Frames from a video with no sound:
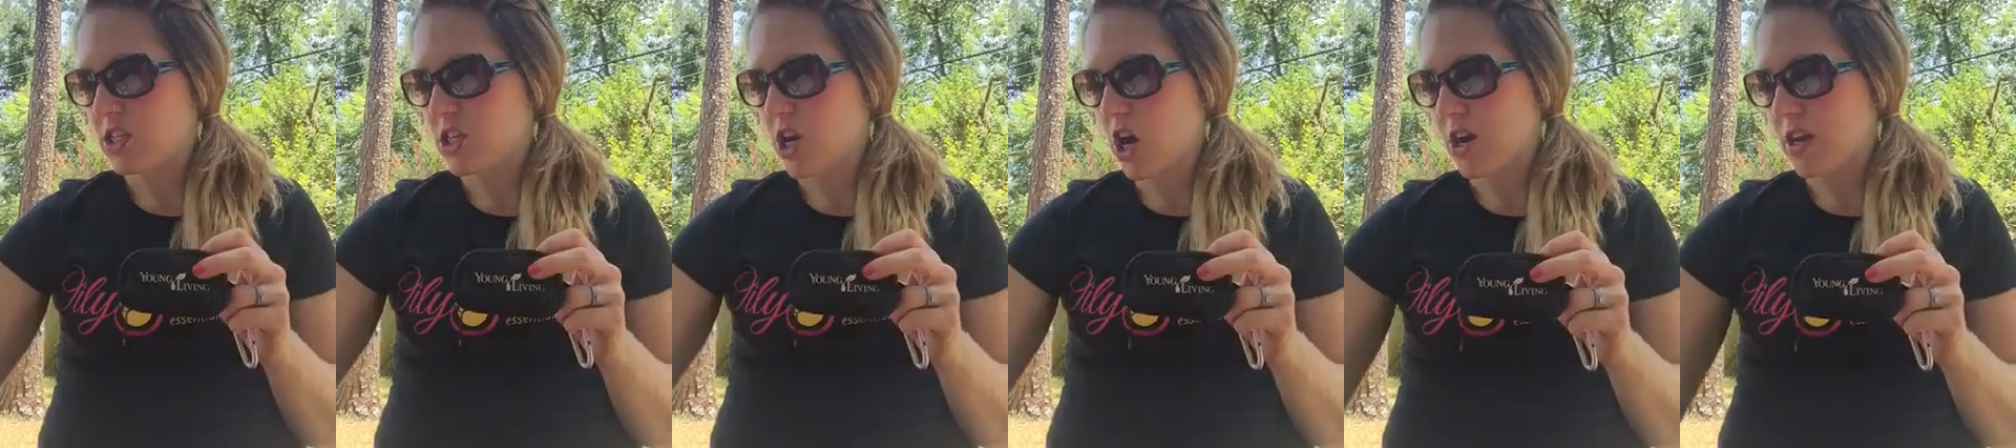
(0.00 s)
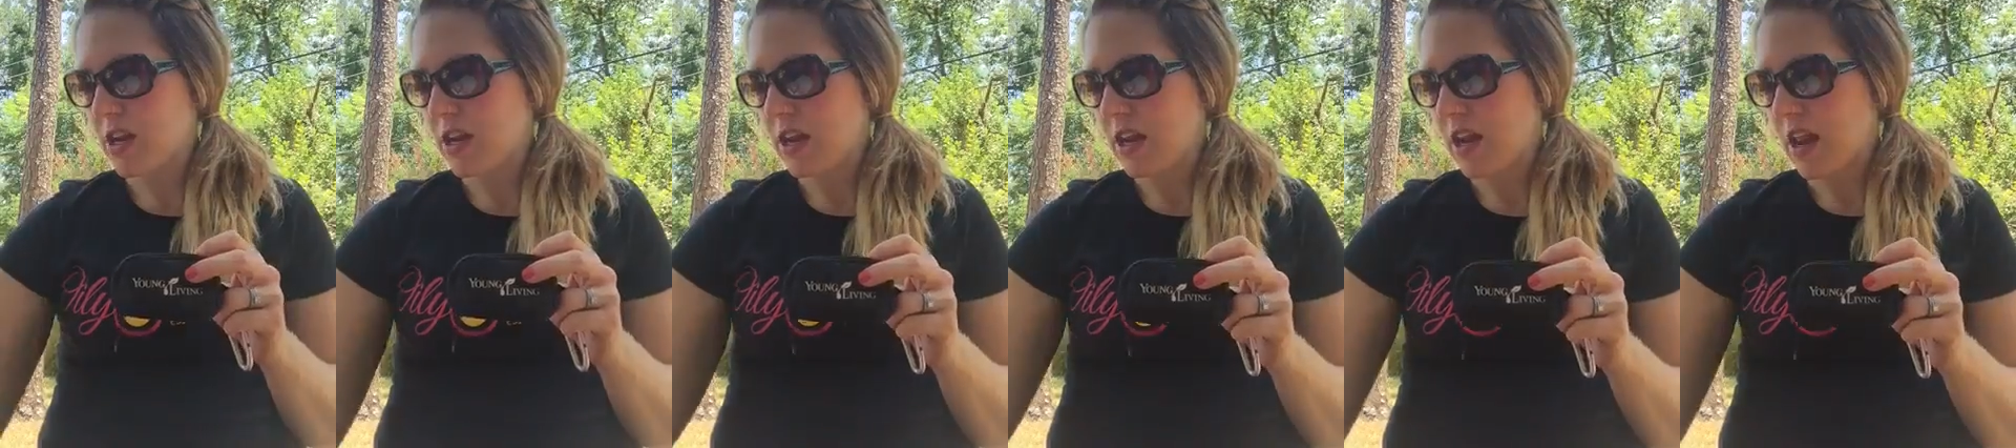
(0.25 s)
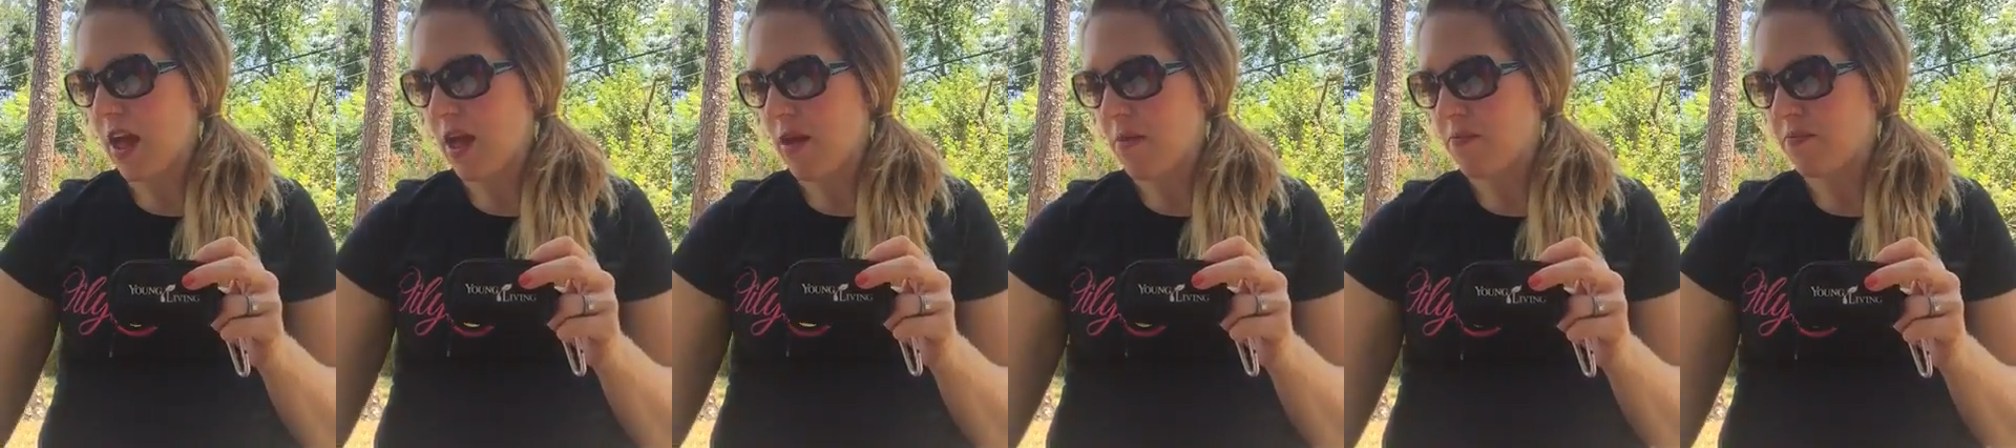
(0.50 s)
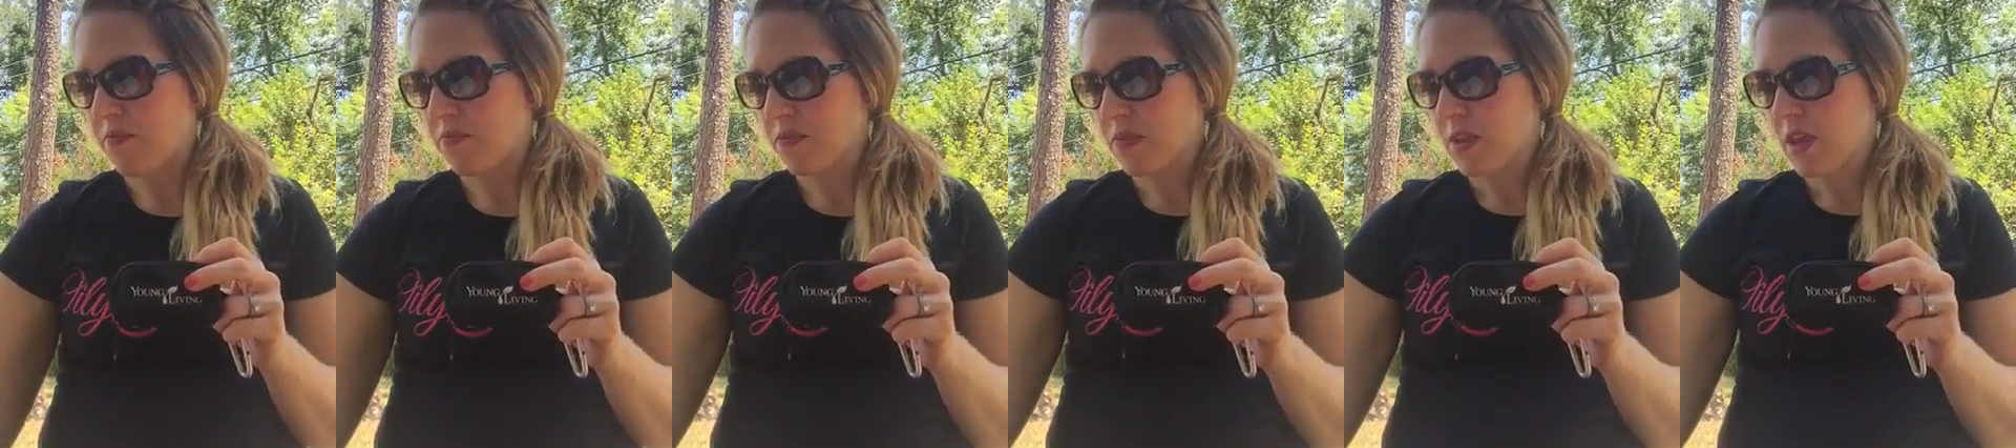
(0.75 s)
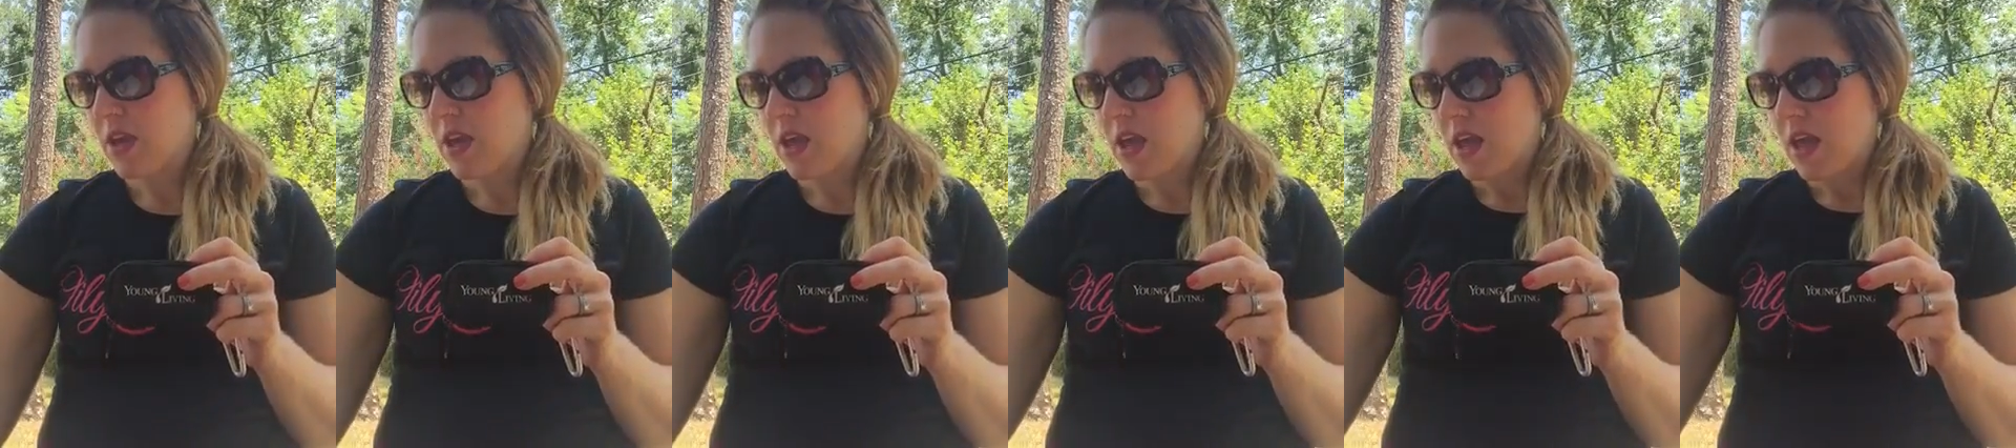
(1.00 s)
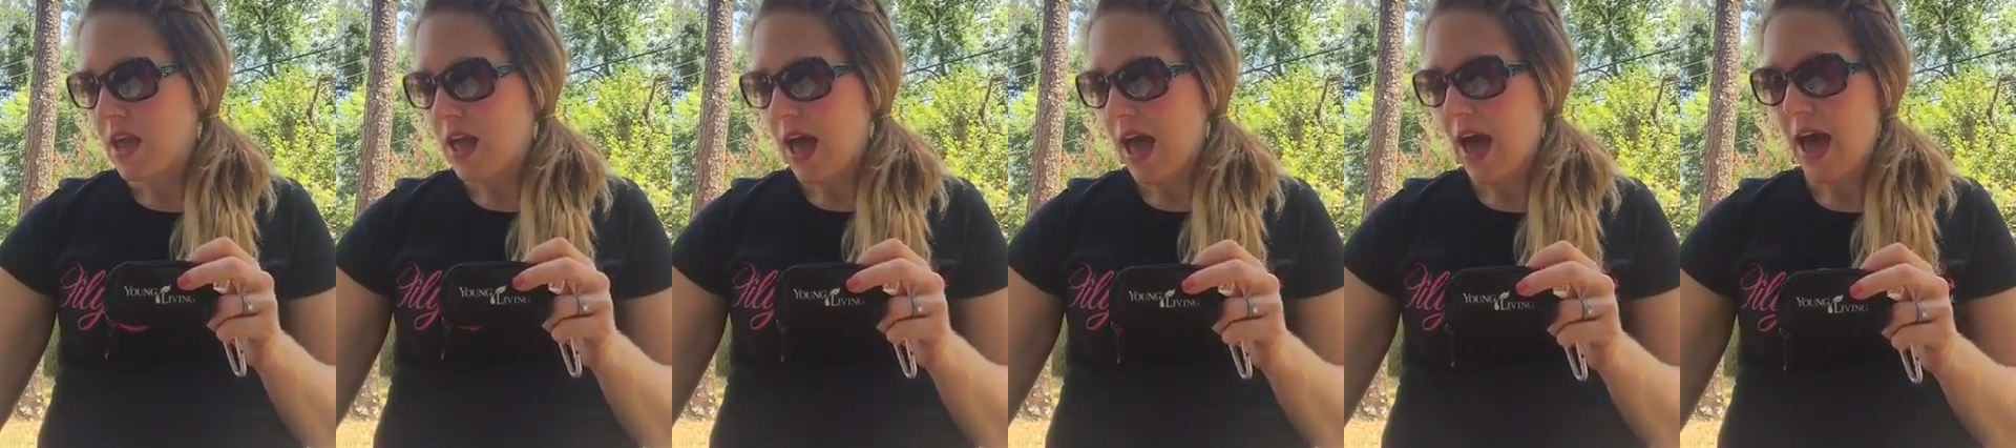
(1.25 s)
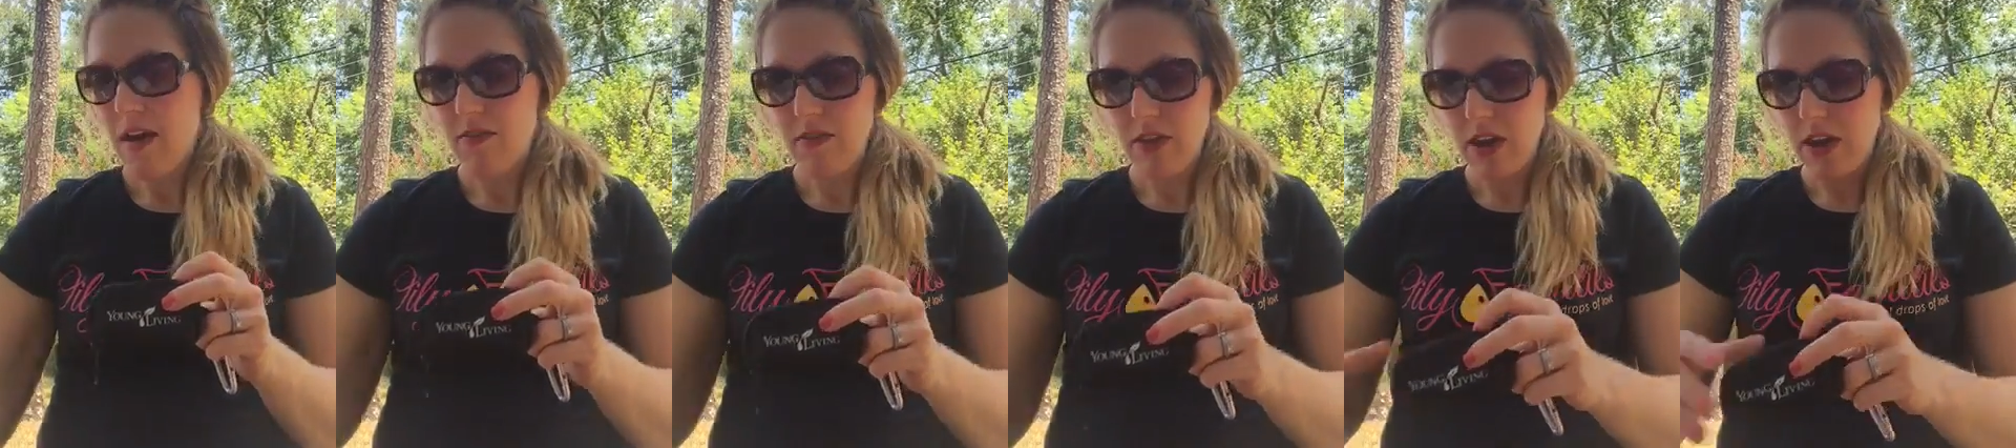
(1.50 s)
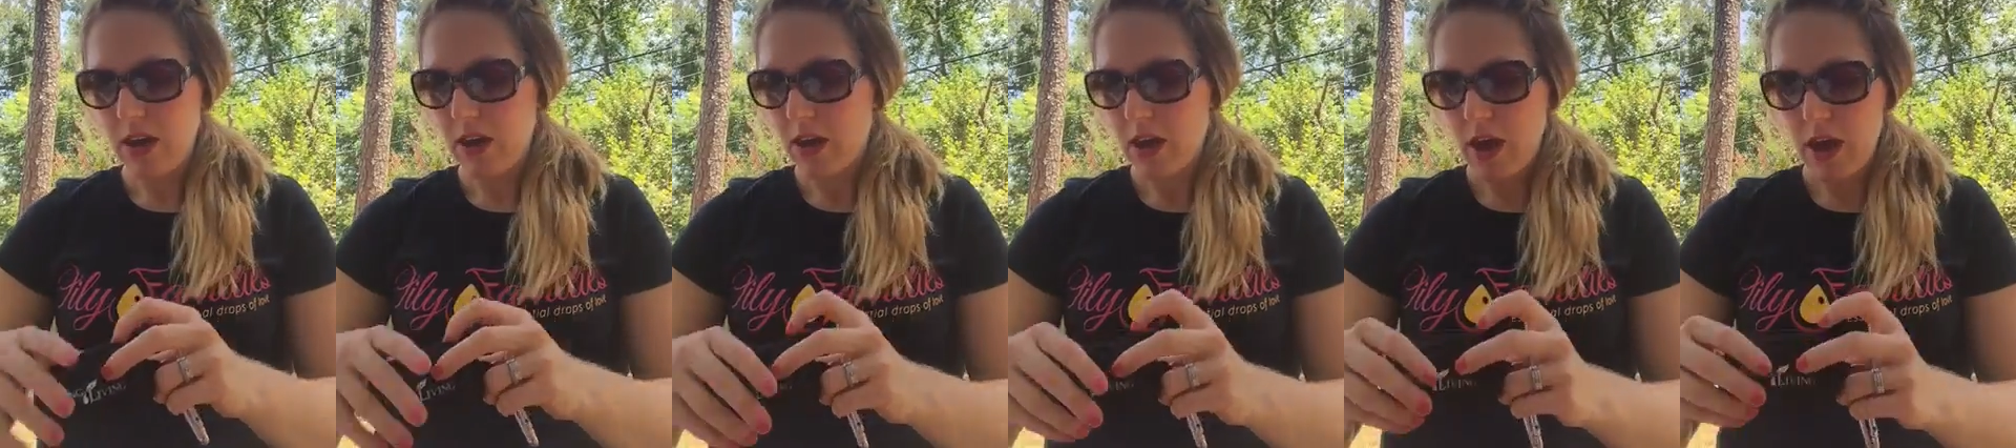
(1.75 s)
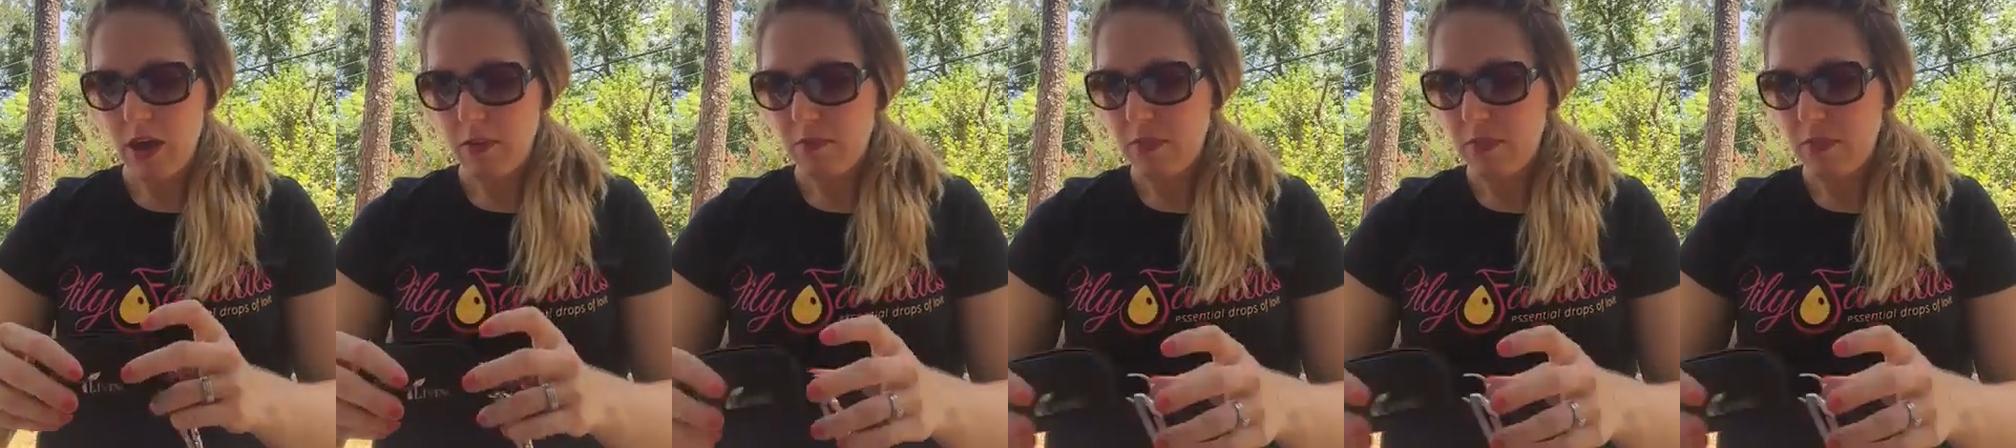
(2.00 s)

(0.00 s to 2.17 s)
started having